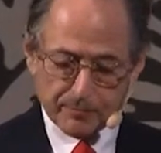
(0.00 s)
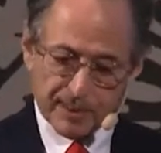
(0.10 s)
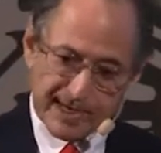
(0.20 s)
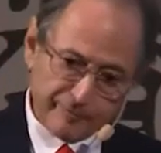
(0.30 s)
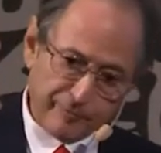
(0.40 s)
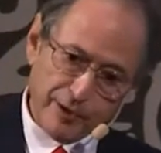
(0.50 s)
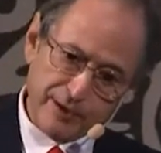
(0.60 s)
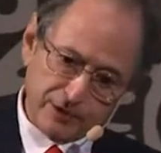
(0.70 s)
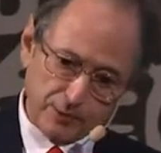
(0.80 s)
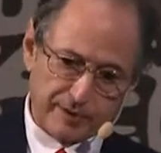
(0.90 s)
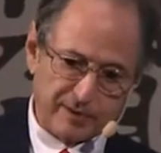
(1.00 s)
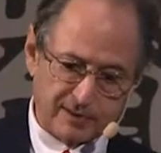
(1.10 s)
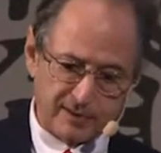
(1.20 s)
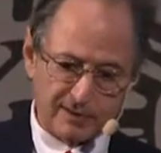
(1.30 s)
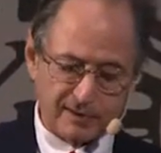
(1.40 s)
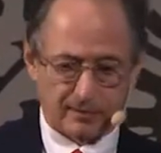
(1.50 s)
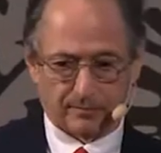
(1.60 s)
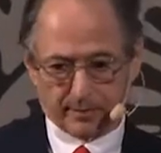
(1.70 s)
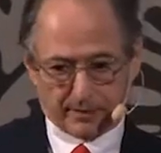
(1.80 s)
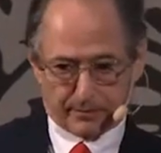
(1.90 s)
But I had friends who were insistent
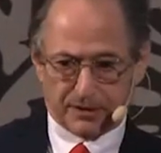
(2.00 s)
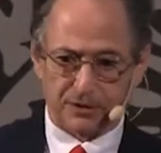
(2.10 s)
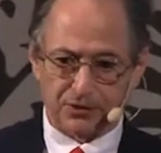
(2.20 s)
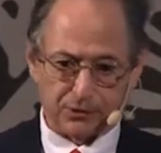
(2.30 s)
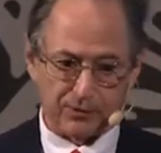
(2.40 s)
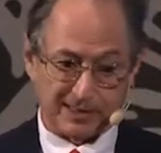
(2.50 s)
in business school.